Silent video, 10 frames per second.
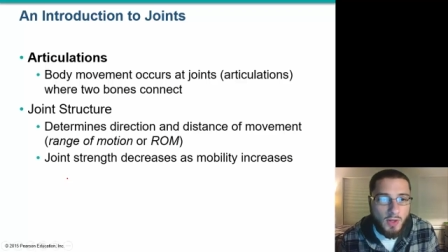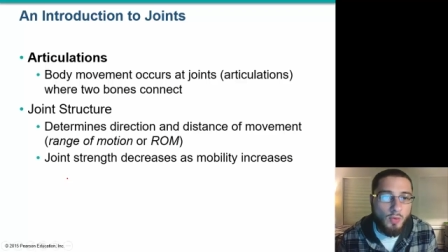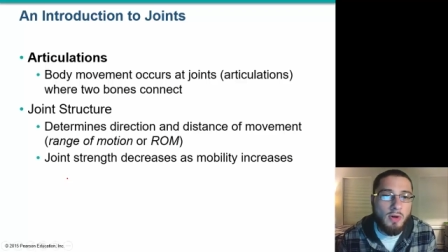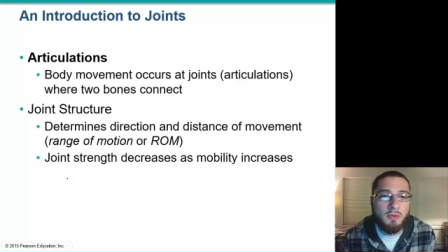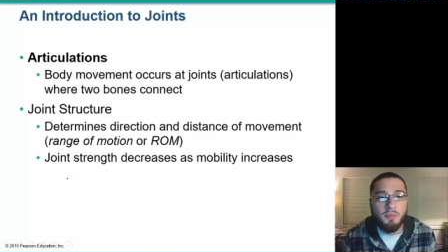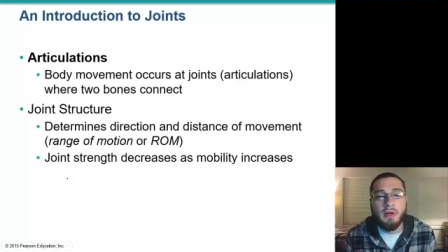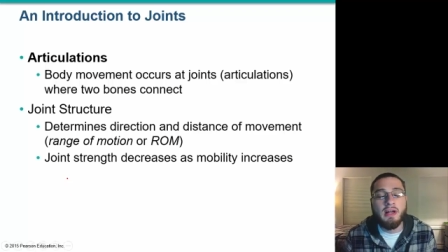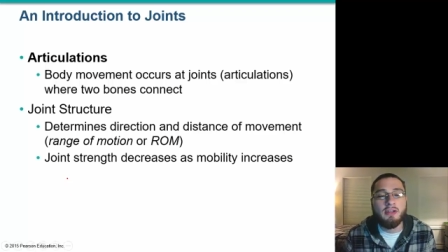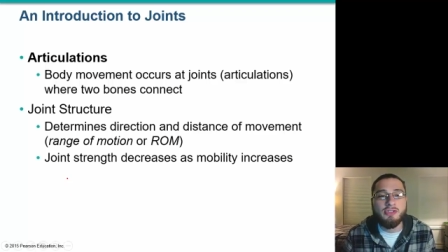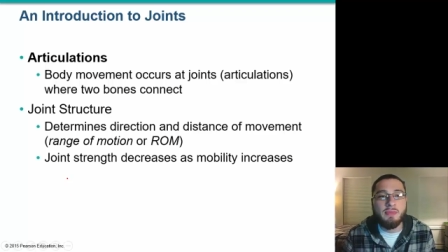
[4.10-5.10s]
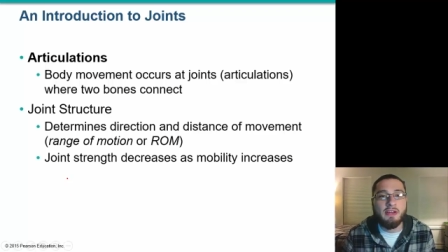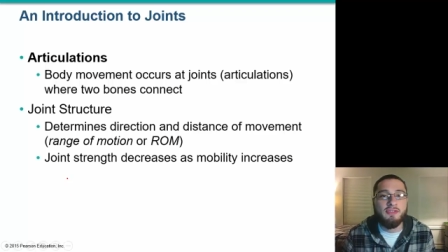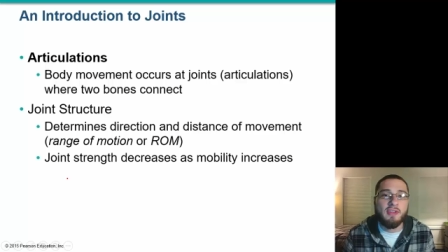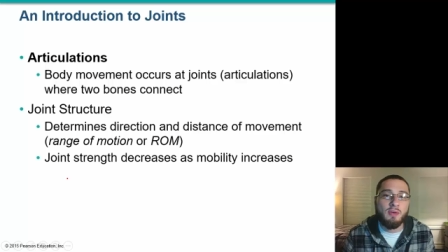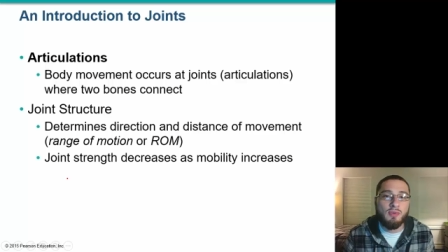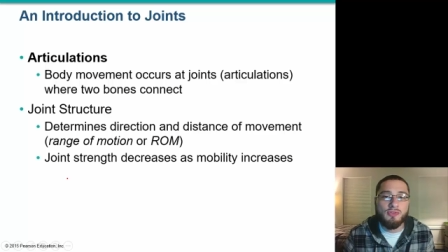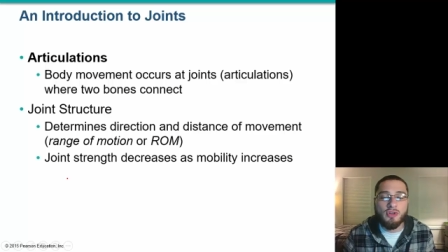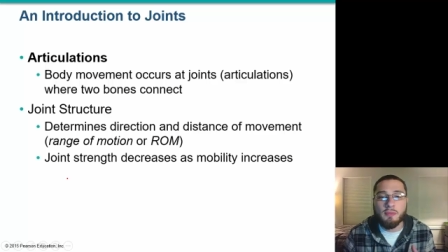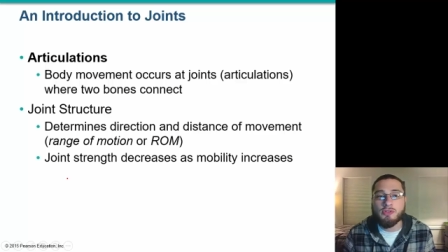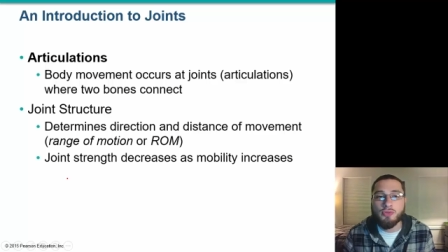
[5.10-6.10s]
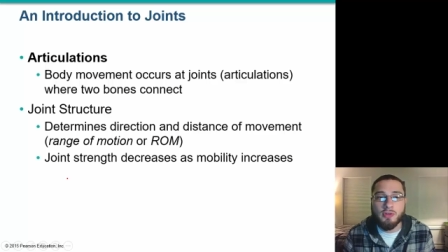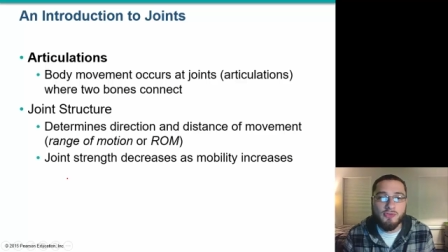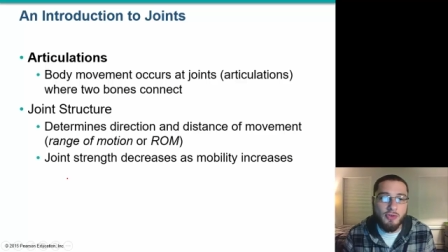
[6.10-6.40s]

Welcome to Biology Minds. Today we're going to talk about joints.